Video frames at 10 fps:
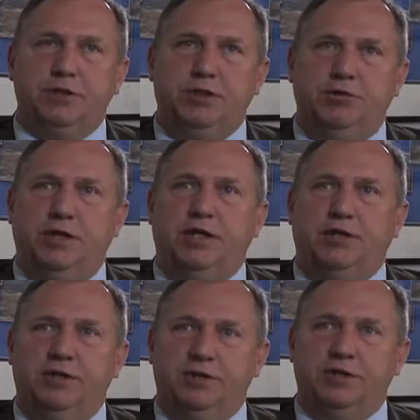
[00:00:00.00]
unique
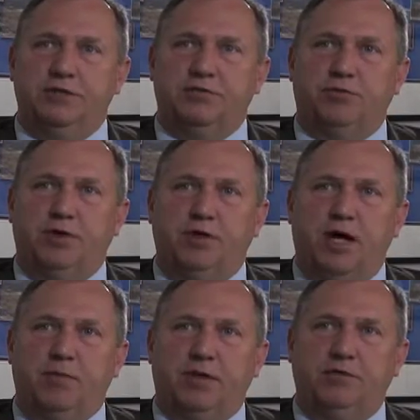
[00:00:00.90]
initiatives for
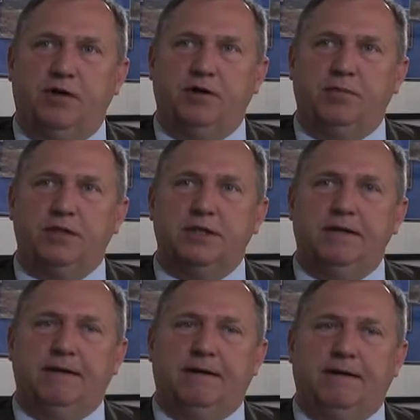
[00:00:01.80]
economic development,
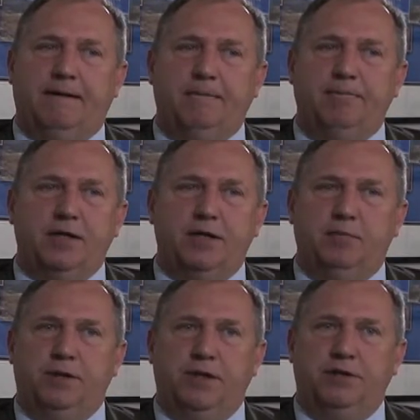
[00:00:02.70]

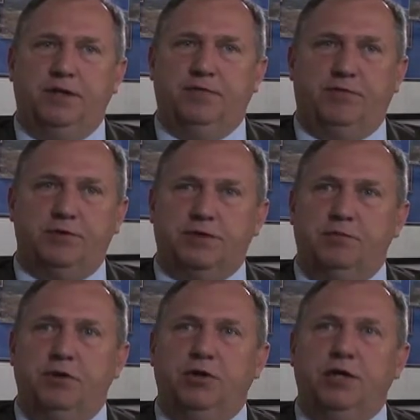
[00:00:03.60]
being the first
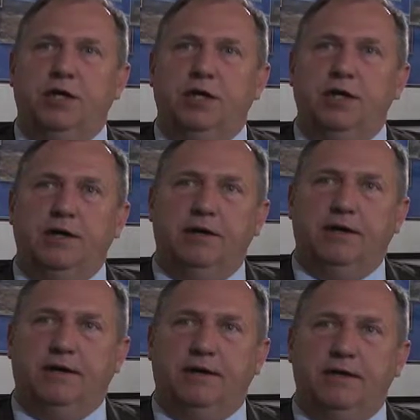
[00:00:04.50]
community,
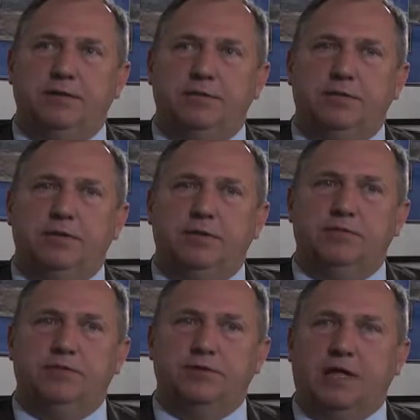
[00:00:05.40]

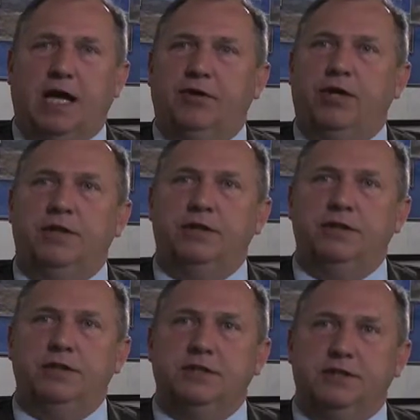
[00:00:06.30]
first county
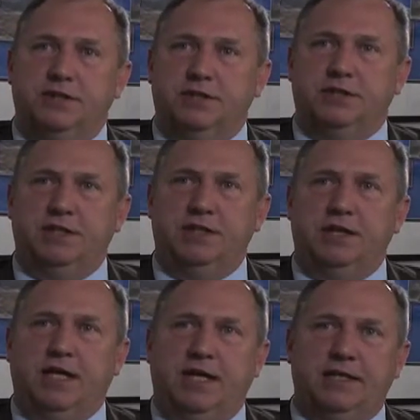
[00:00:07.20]
in Tennessee
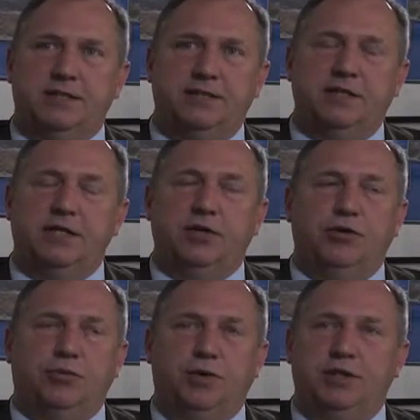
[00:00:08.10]
that has
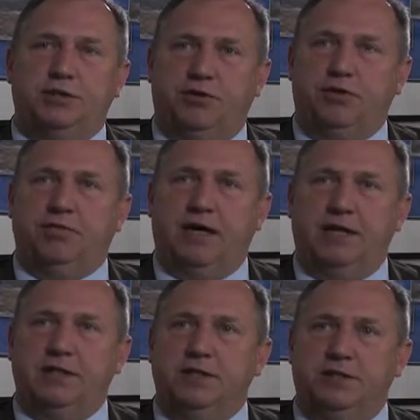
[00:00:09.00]
3
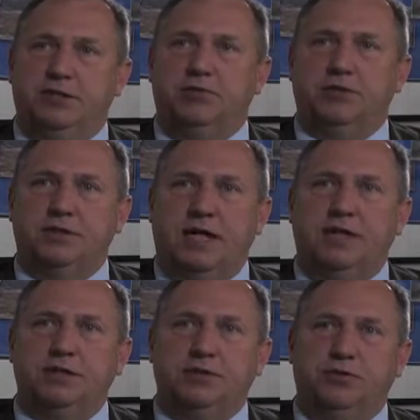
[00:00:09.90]
certified industrial
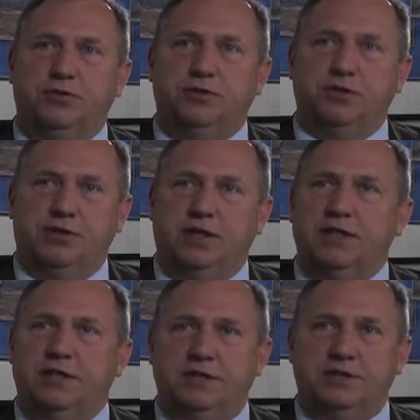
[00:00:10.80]
sites through the
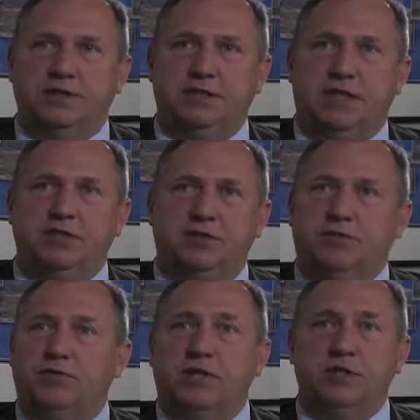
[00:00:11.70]
Select Tennessee Site
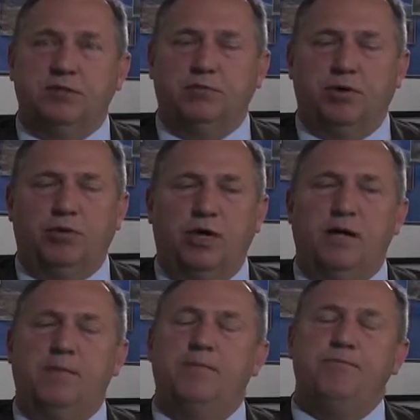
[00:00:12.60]
Certification Program,